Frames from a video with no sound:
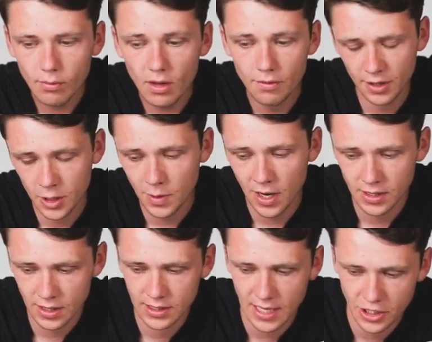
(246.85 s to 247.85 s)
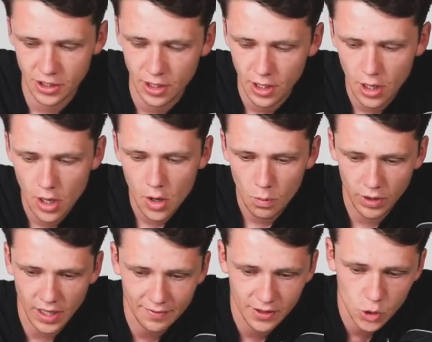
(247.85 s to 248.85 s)
for this part of the session, we're going
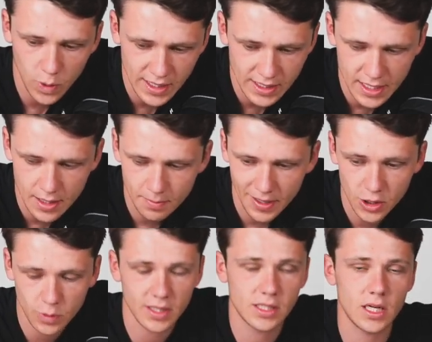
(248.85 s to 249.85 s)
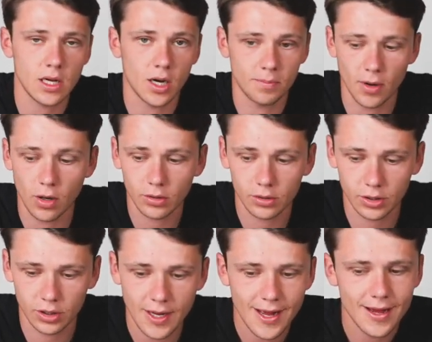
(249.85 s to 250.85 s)
to have a 20 by 20 yard
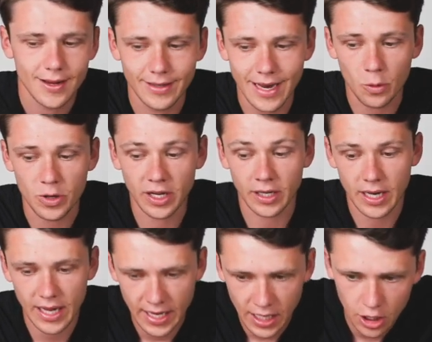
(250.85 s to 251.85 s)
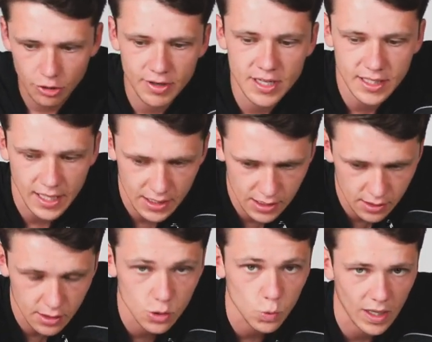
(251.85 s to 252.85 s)
box. Now you can increase this
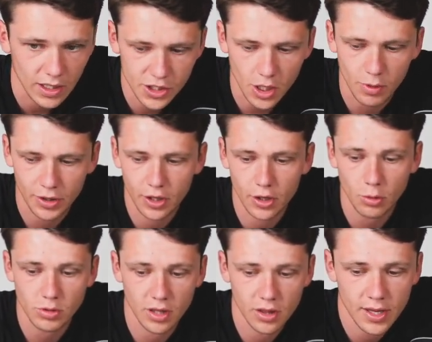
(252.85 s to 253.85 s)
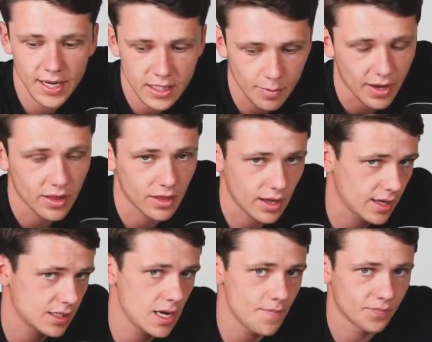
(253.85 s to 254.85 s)
as well as you go on. You could go to 30 by
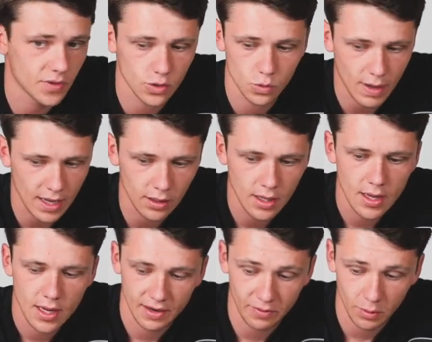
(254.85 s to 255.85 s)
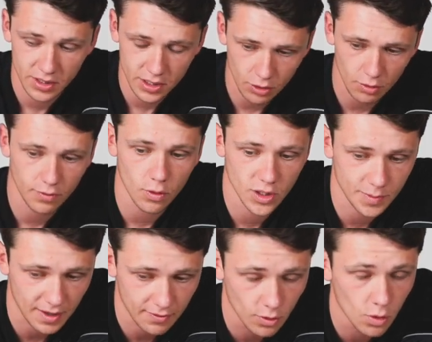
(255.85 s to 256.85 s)
30 as well. And if you wanted to go 40
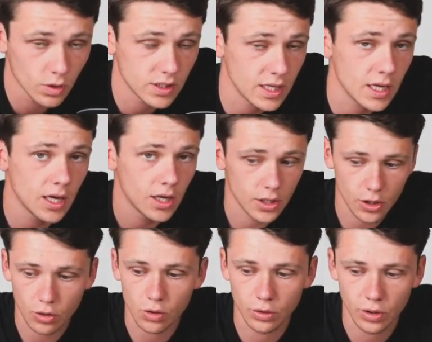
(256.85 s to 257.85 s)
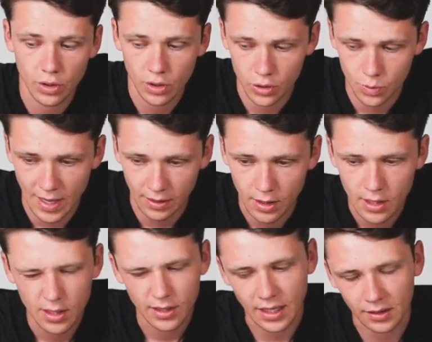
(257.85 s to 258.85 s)
by 40, you could as well.
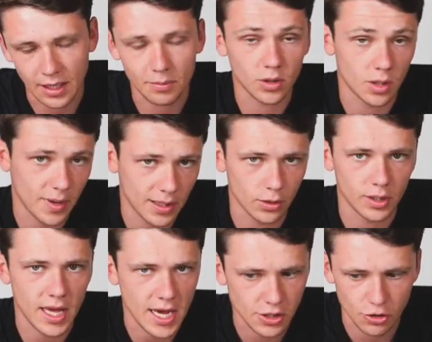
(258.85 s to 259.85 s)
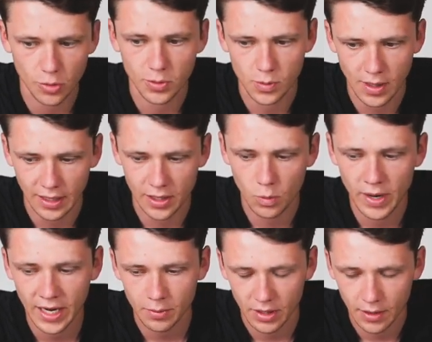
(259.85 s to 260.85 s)
Now that would depend on the age group as well that you're
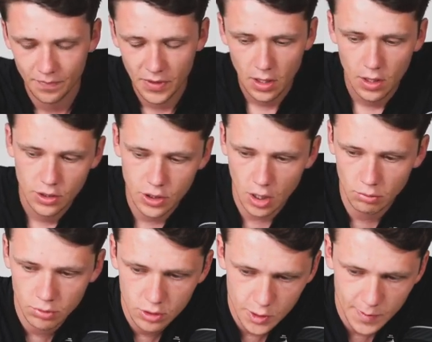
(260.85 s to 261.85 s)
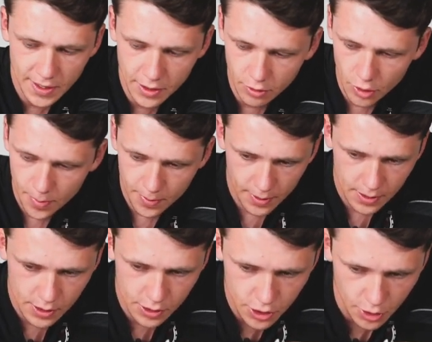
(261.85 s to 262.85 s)
working with. So splitting the group
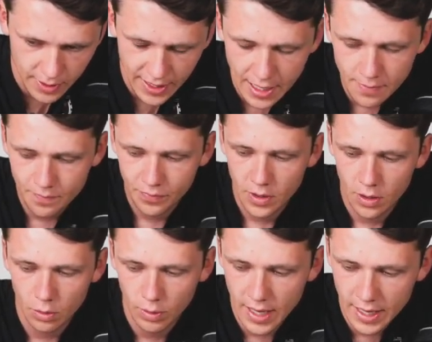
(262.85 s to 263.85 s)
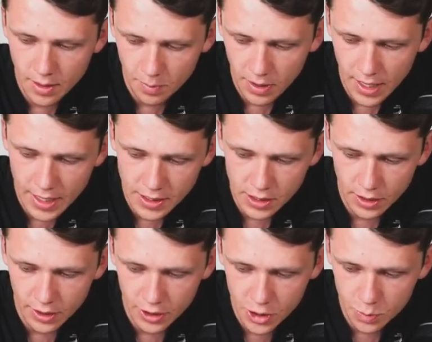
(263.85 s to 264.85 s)
into 2 again. Okay, the players are
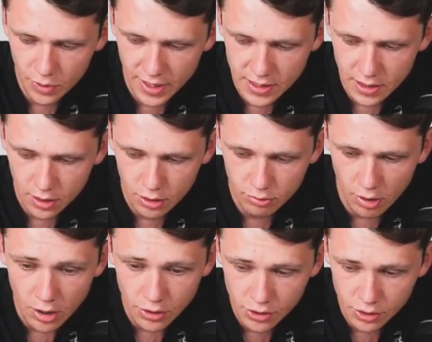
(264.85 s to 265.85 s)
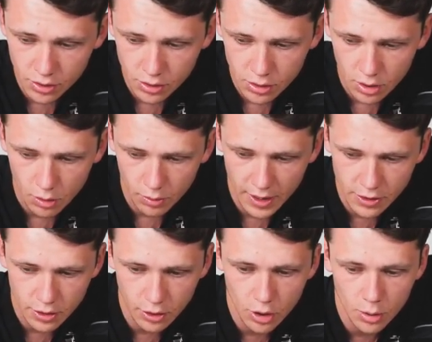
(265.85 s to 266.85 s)
going to sprint across. Okay,
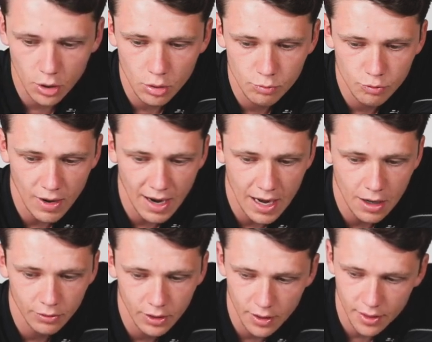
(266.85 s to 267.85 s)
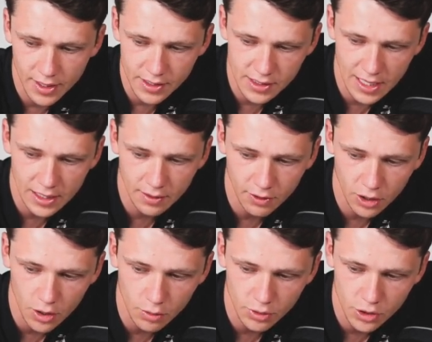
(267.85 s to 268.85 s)
so they're going to come round this side of the
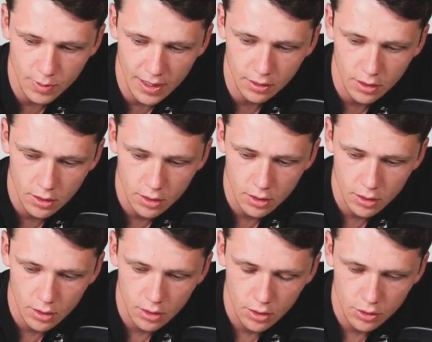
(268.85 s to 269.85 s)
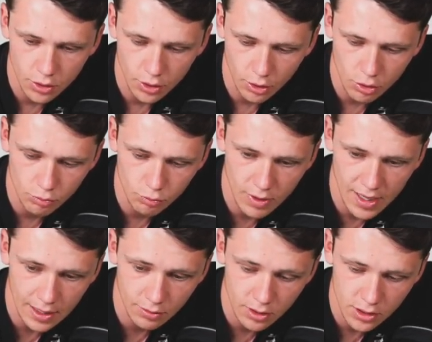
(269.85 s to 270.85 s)
cone as well. So they're going to come
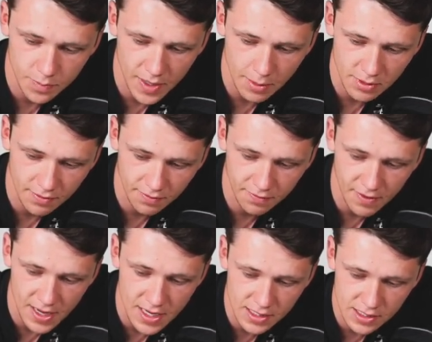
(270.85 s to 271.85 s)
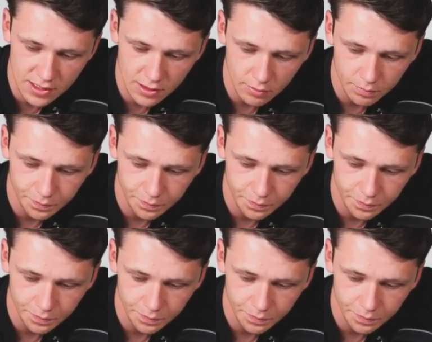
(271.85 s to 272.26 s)
round to be able to face